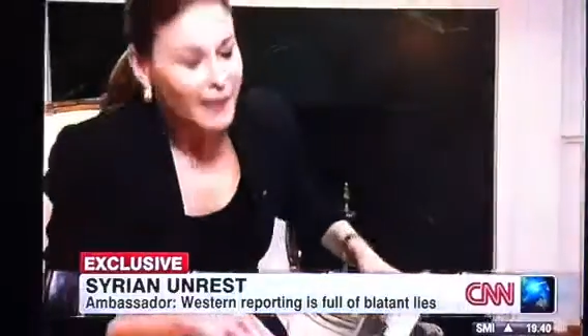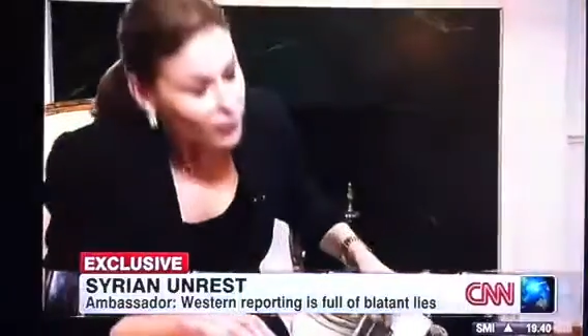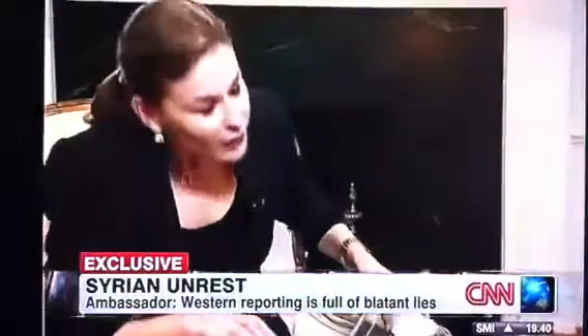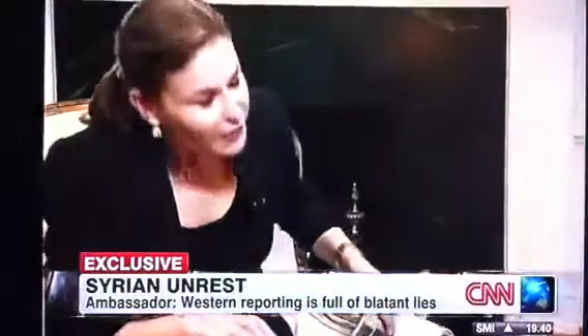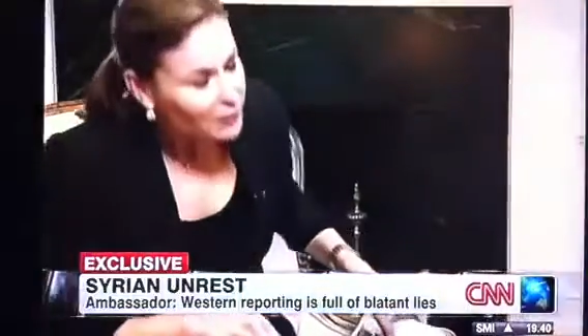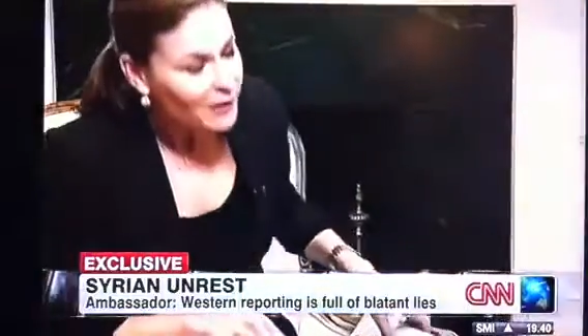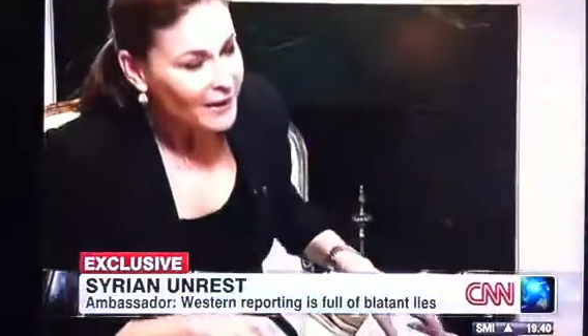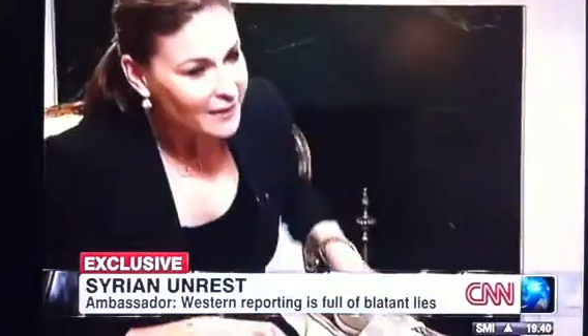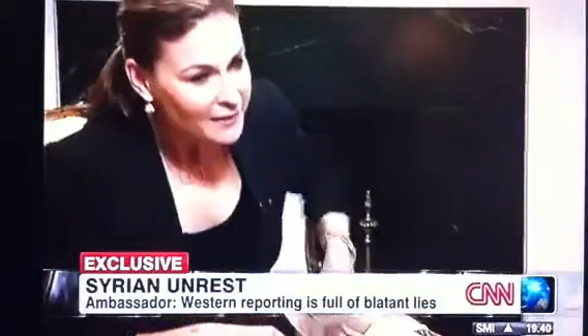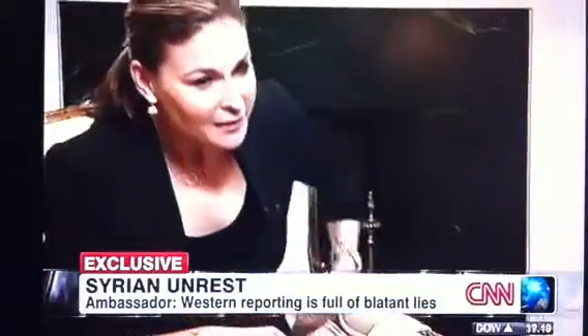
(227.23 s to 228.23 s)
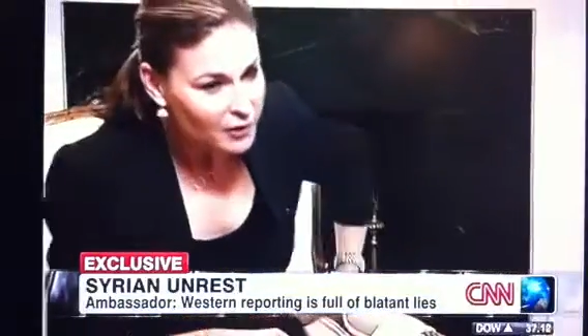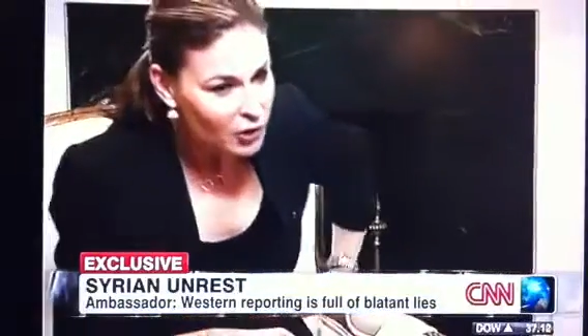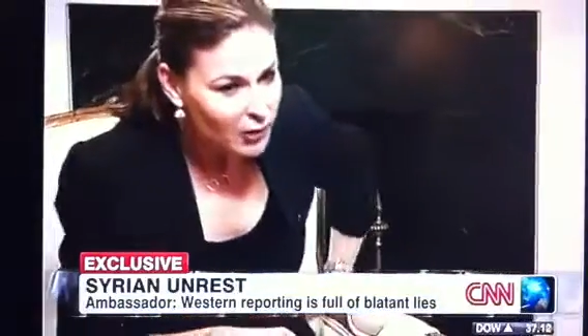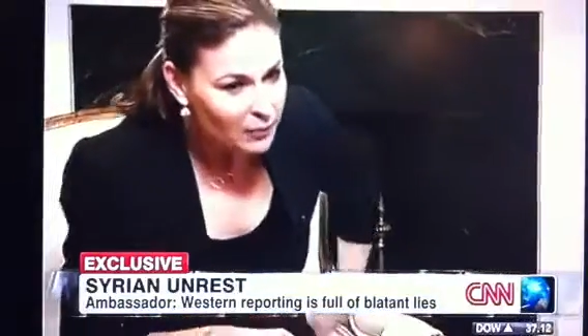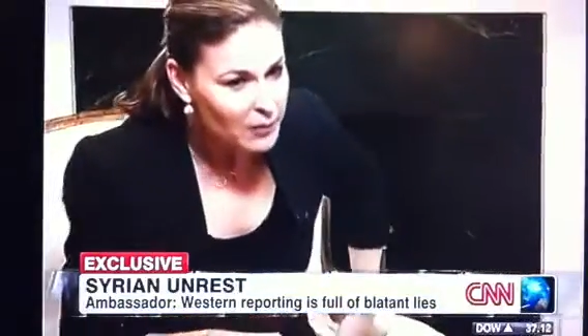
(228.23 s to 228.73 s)
and I will, but I can tell
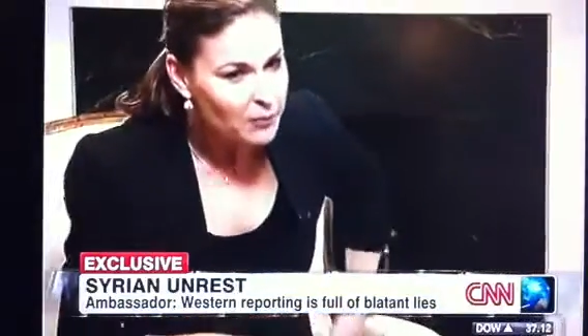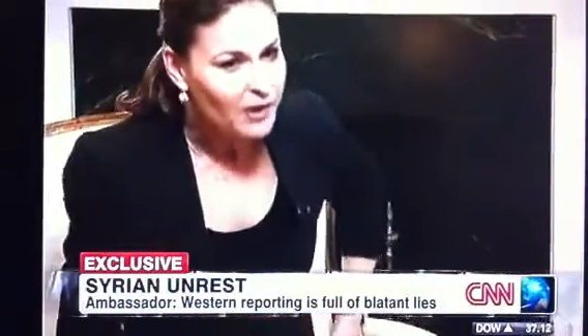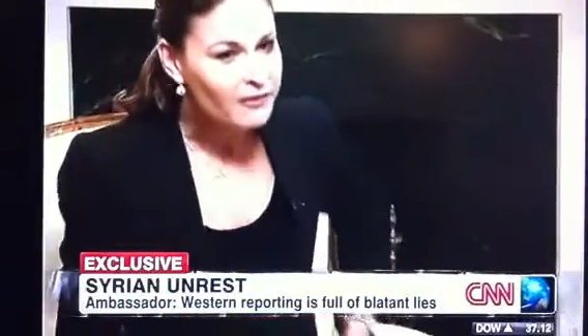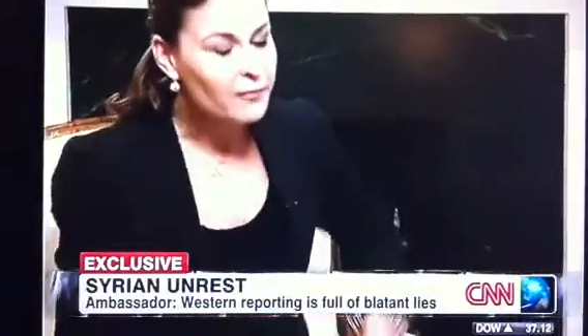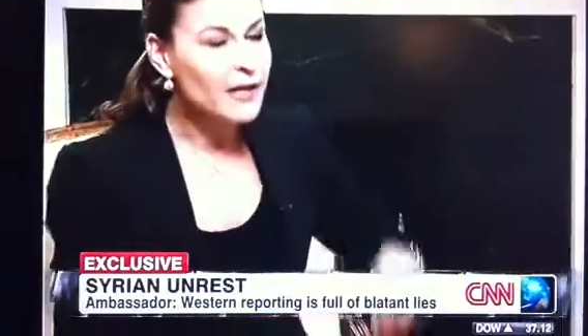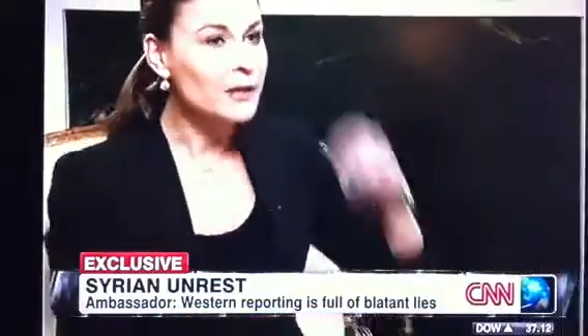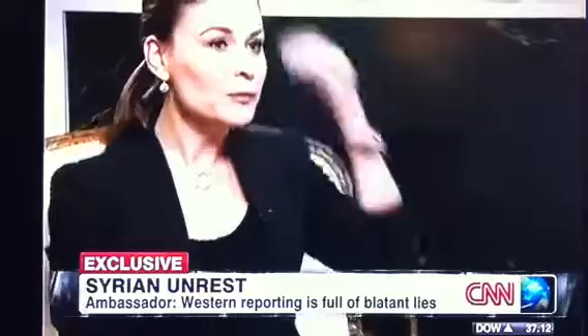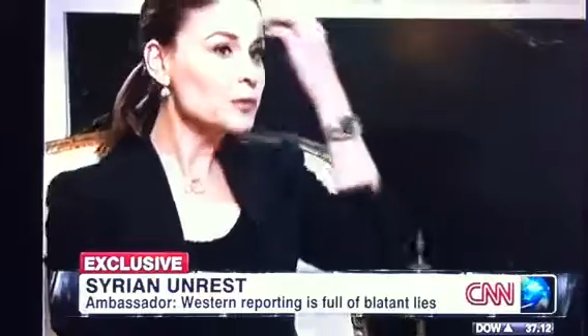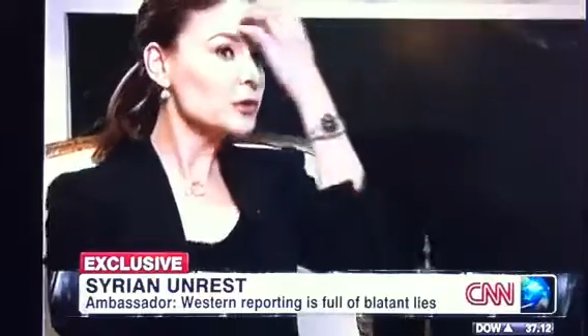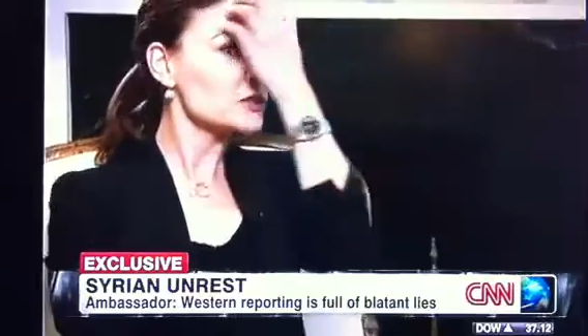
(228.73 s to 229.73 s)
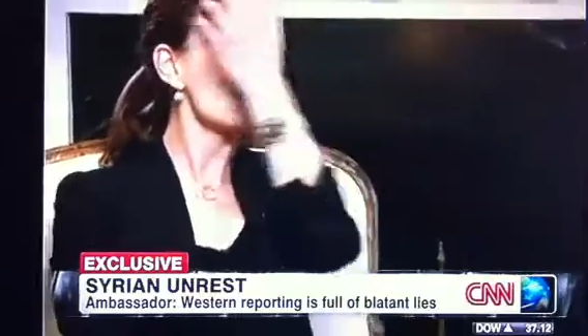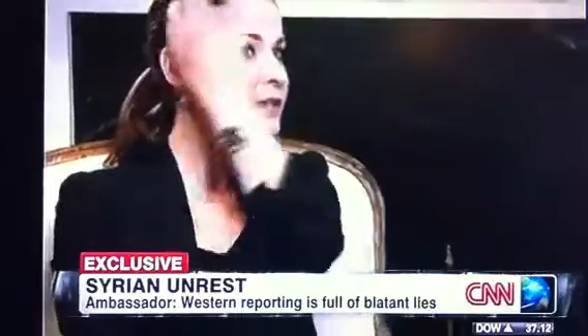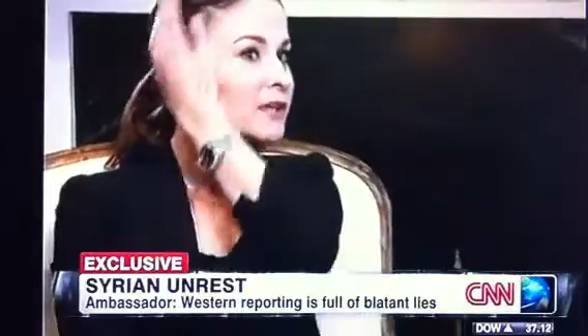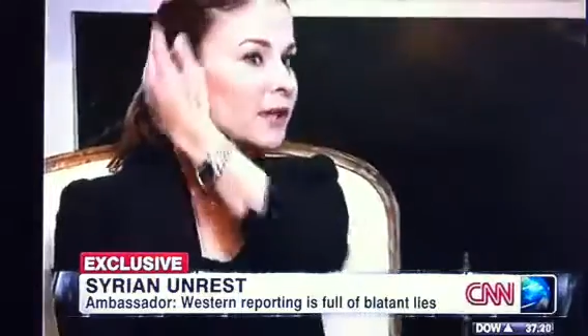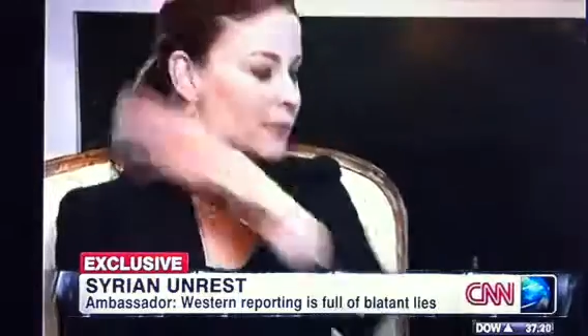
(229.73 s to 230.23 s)
you about people I've met in
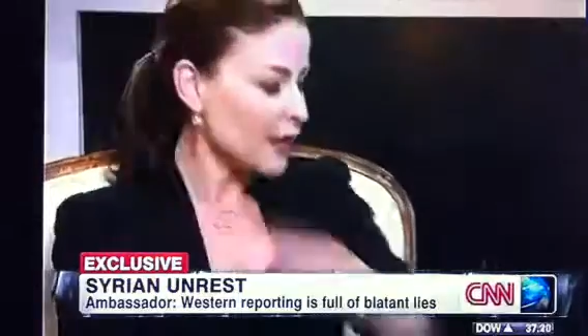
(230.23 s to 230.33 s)
person.